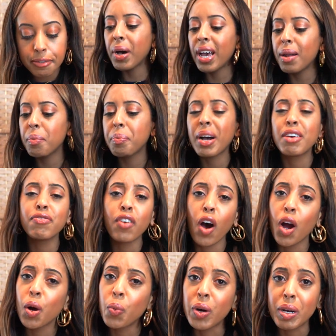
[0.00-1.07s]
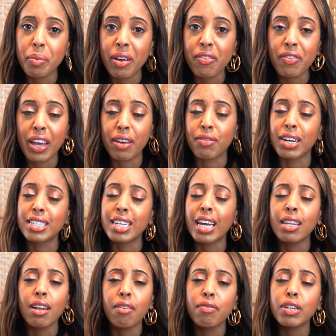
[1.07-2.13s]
But by far one of my favorites. I love